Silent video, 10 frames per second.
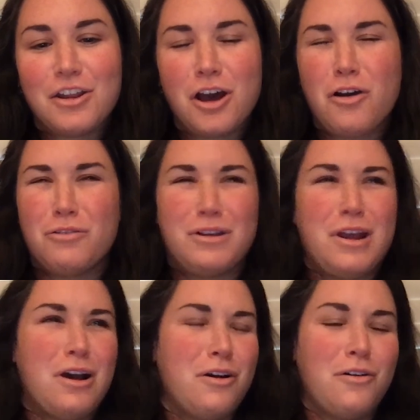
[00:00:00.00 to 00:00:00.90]
Oh,
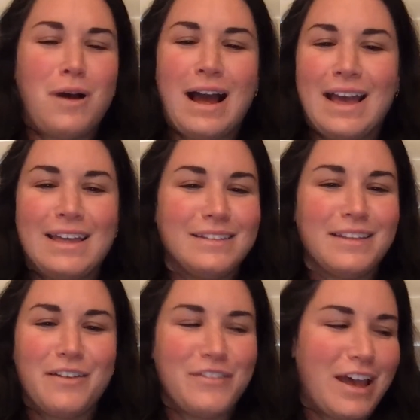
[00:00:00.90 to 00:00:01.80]
no. I
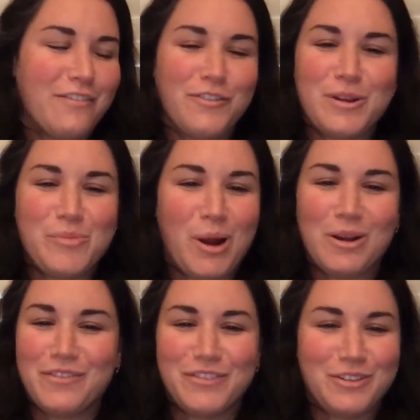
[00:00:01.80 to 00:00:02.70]
love every
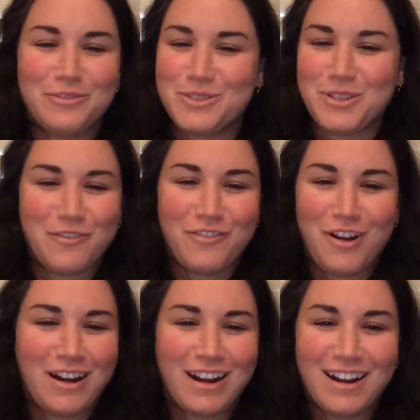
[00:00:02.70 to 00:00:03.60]
part of you so
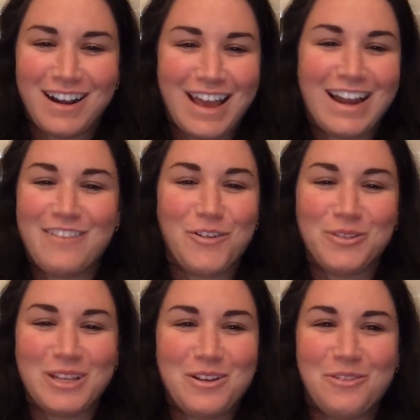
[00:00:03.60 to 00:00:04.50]
far, and I've
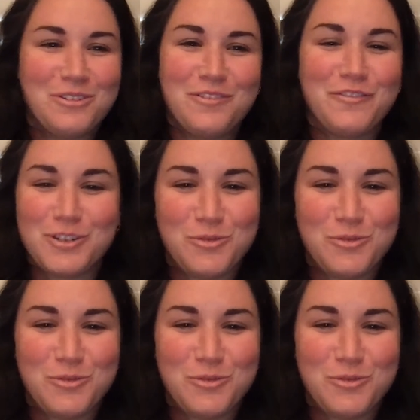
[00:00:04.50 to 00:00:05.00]
only known you for